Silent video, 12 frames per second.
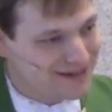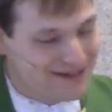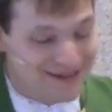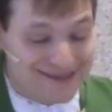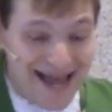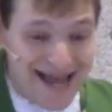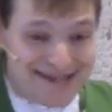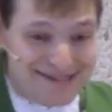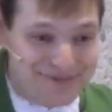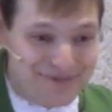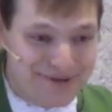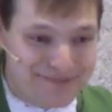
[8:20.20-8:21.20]
that's
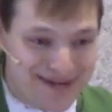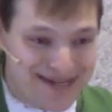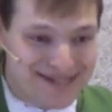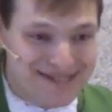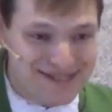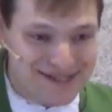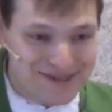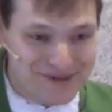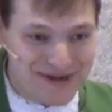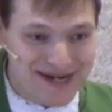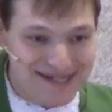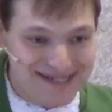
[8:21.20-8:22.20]
what makes a
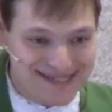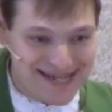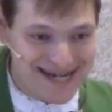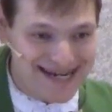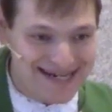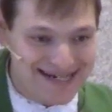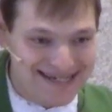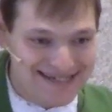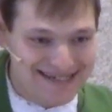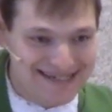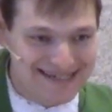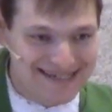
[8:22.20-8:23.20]
great day.
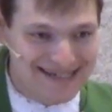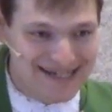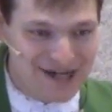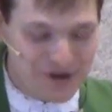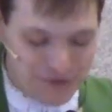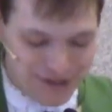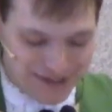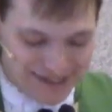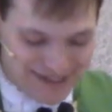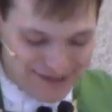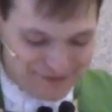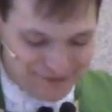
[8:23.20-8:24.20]
And what a
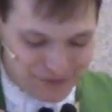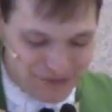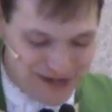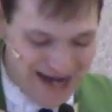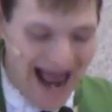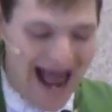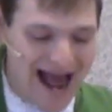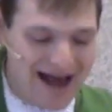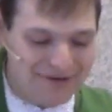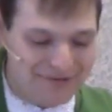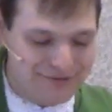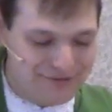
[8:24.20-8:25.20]
gift we
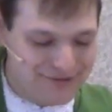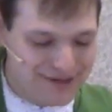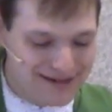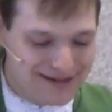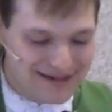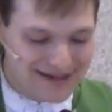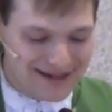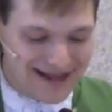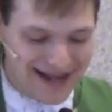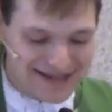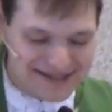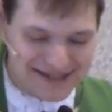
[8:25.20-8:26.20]
have
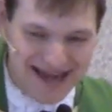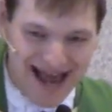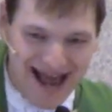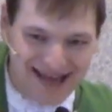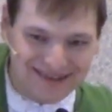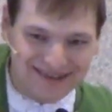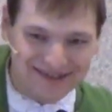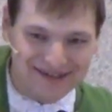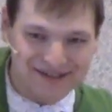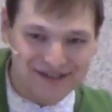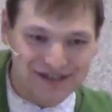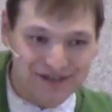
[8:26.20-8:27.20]
as
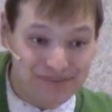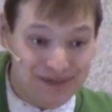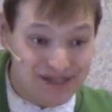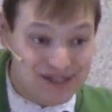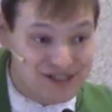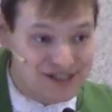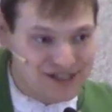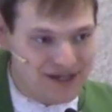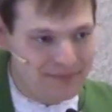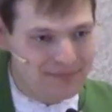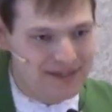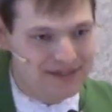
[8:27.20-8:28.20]
Catholics to be
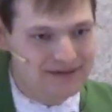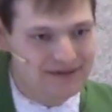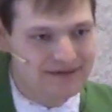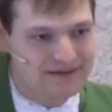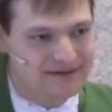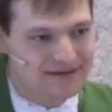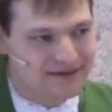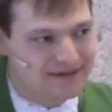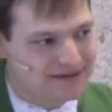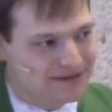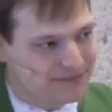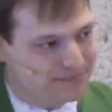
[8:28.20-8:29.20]
summoned
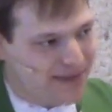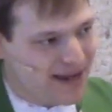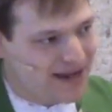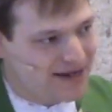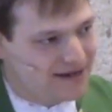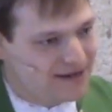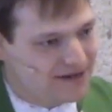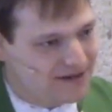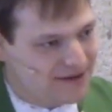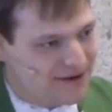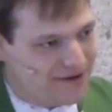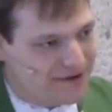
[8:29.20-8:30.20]
to bend
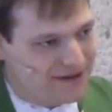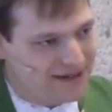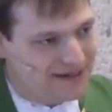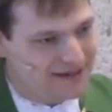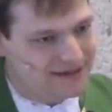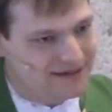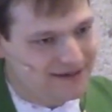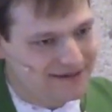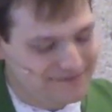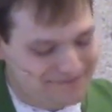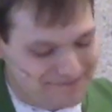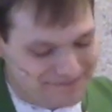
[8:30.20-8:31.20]
our knee
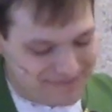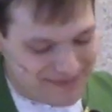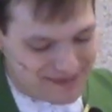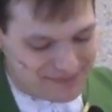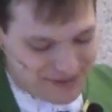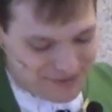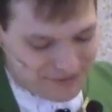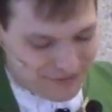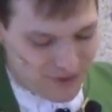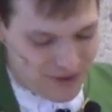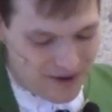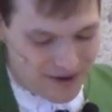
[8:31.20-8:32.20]

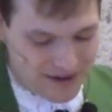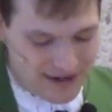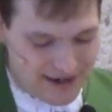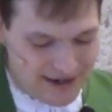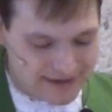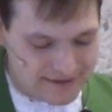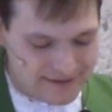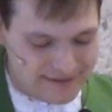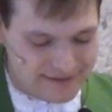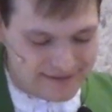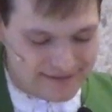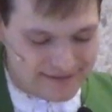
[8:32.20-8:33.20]
before our God,
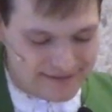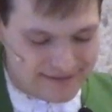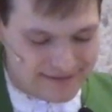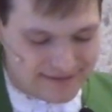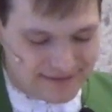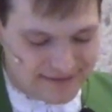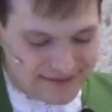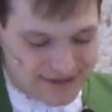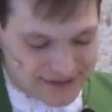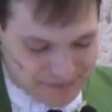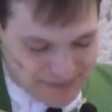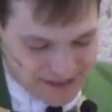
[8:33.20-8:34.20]

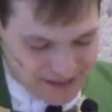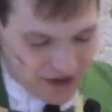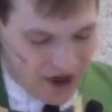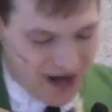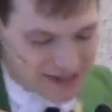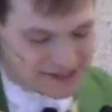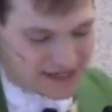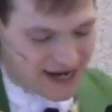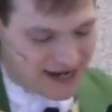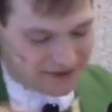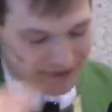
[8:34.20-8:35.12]
to be docile.